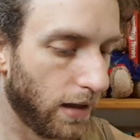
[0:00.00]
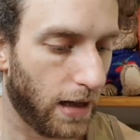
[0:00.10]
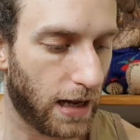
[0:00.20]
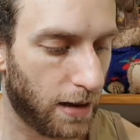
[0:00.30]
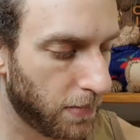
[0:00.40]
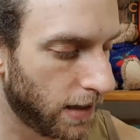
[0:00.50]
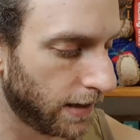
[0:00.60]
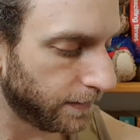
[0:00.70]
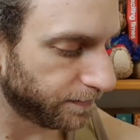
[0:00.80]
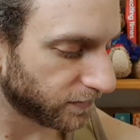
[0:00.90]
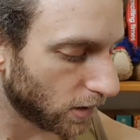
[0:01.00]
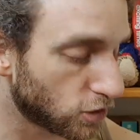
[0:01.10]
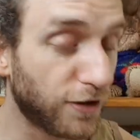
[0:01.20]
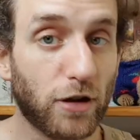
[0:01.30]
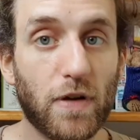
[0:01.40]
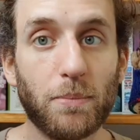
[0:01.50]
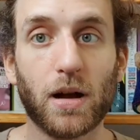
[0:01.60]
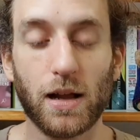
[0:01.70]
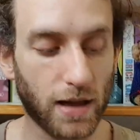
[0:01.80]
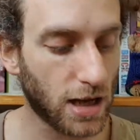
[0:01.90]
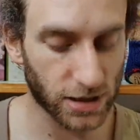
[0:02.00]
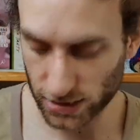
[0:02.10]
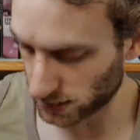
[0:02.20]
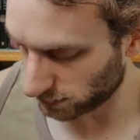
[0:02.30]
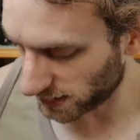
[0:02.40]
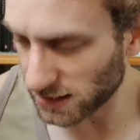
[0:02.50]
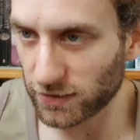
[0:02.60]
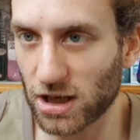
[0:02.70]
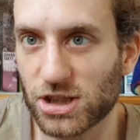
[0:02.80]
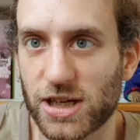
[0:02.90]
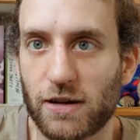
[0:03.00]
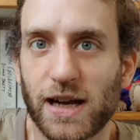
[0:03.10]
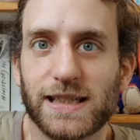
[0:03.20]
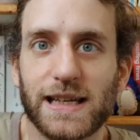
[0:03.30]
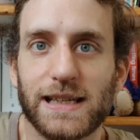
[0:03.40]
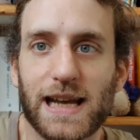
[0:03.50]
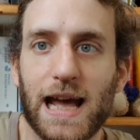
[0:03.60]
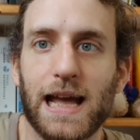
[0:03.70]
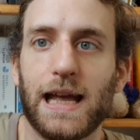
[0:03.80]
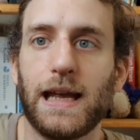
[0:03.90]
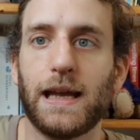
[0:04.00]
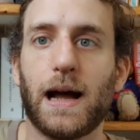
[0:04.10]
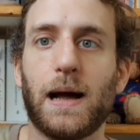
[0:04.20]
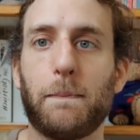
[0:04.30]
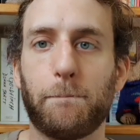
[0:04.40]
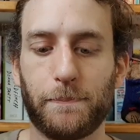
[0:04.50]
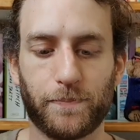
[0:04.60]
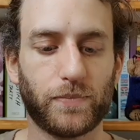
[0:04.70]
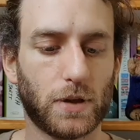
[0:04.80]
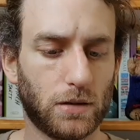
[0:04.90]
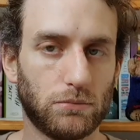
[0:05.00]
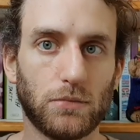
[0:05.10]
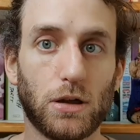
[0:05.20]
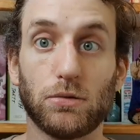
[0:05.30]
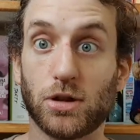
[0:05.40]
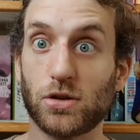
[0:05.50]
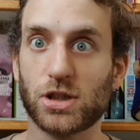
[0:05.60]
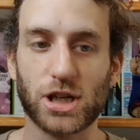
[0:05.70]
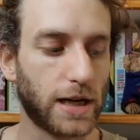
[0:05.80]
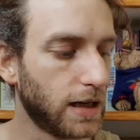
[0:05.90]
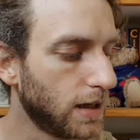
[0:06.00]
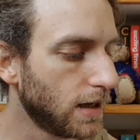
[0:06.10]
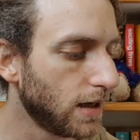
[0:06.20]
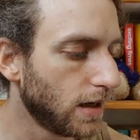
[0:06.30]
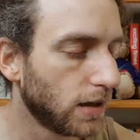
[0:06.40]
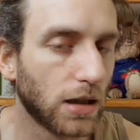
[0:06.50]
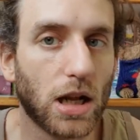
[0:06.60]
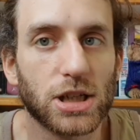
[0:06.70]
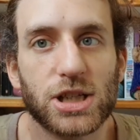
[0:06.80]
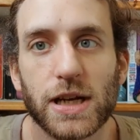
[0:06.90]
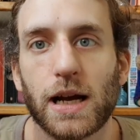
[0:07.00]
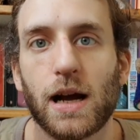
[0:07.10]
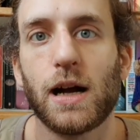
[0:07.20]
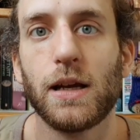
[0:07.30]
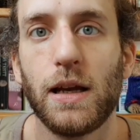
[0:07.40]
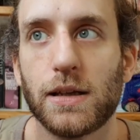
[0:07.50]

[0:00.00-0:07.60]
so if you remember, the end of last year I did a, the longest Janet. Last year I